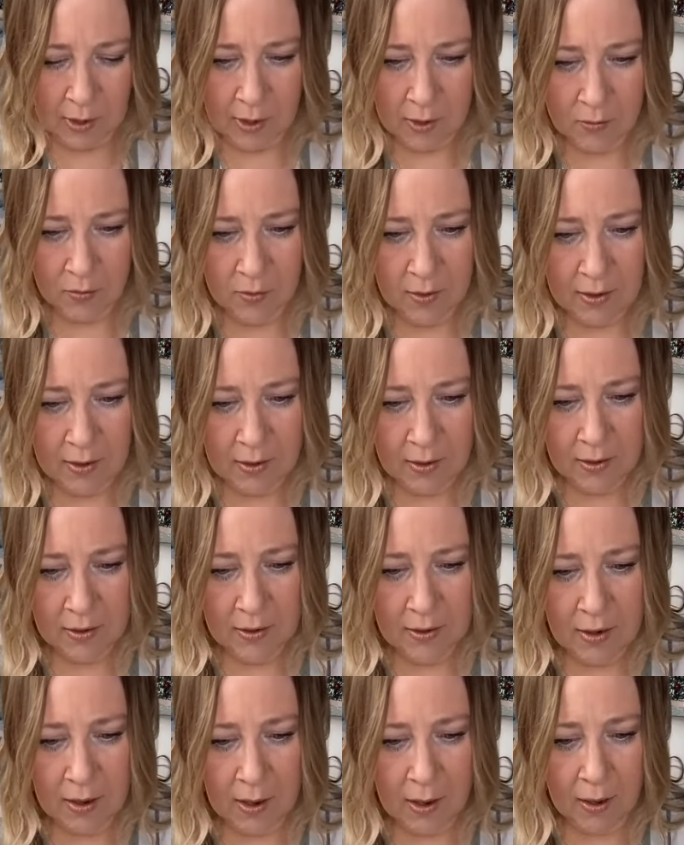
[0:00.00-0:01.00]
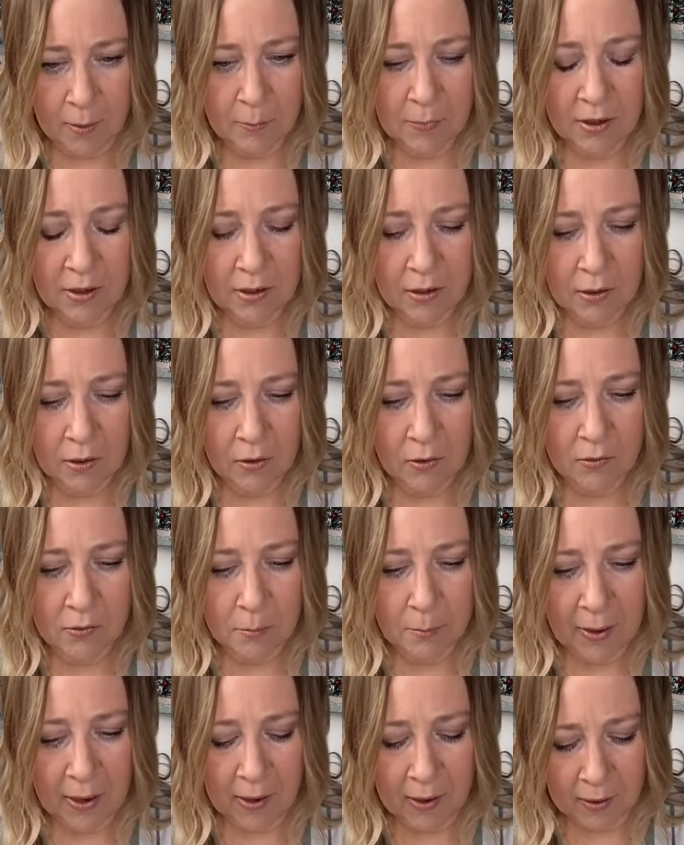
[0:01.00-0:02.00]
And then I'm going to
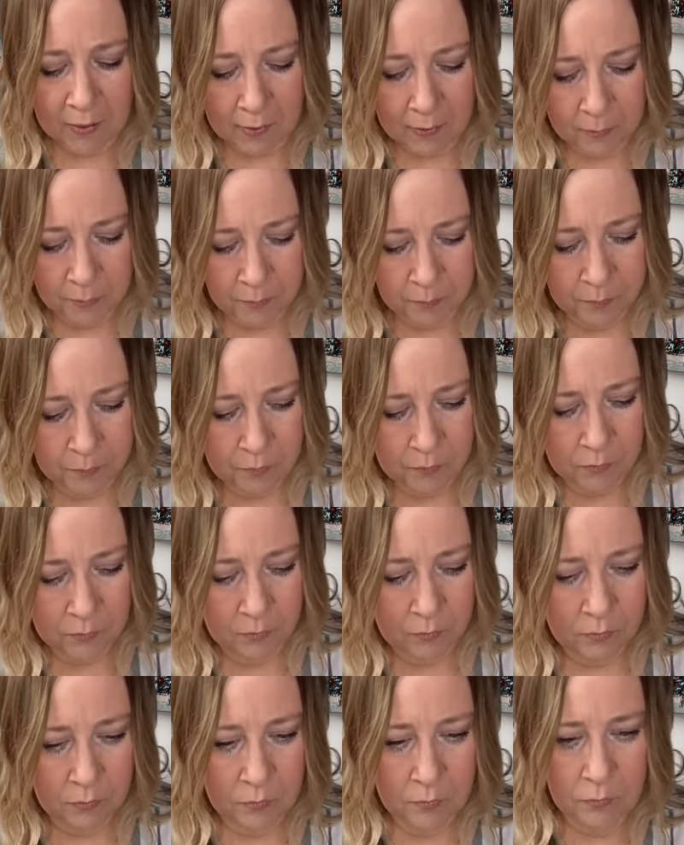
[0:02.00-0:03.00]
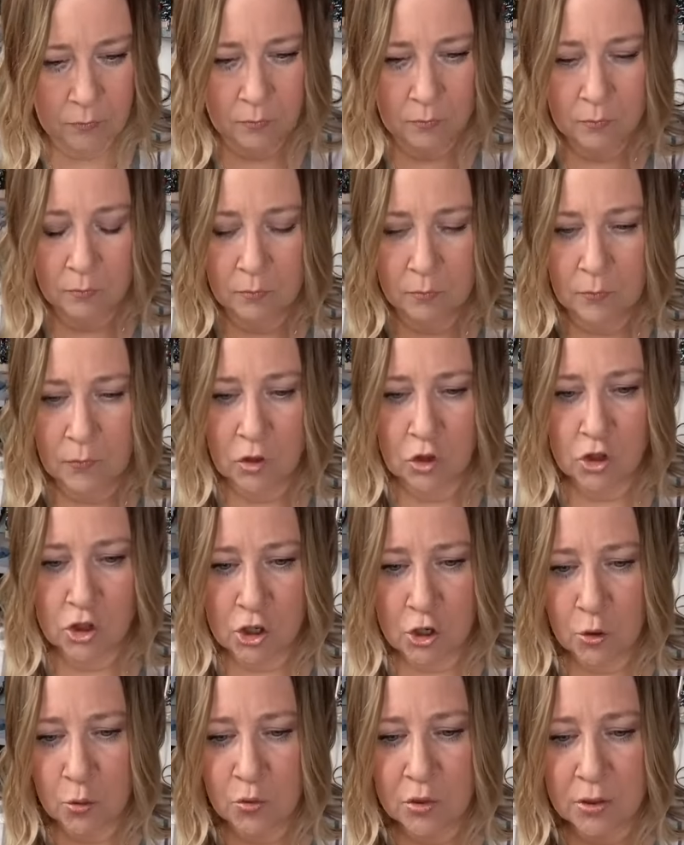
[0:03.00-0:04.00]
use my
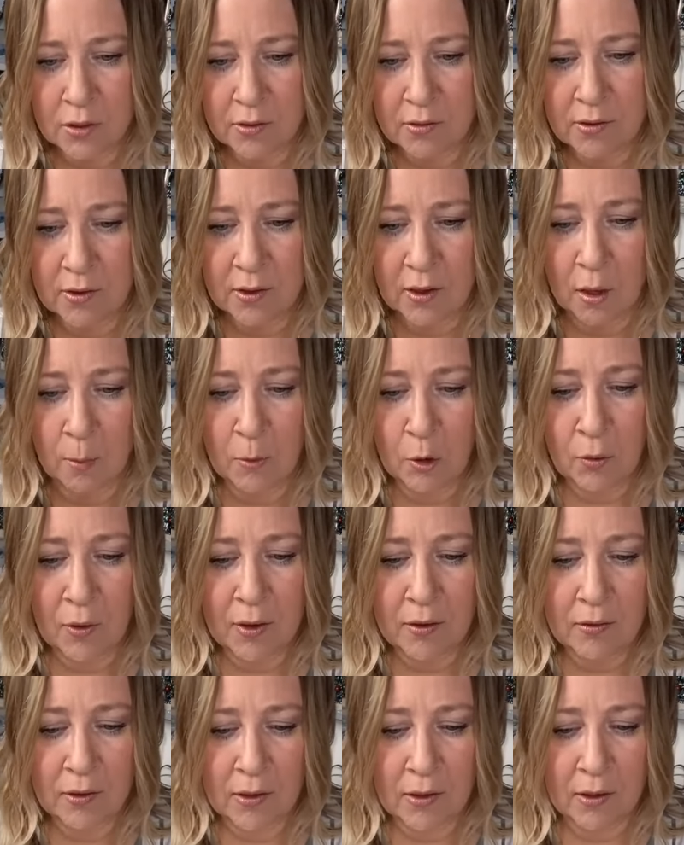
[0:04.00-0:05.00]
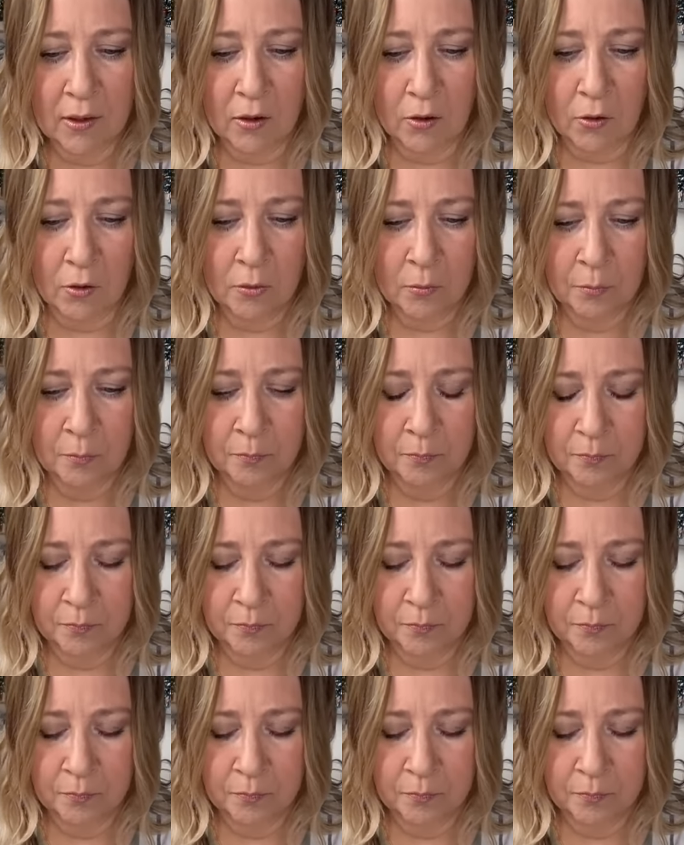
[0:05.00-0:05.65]
jute to come around here.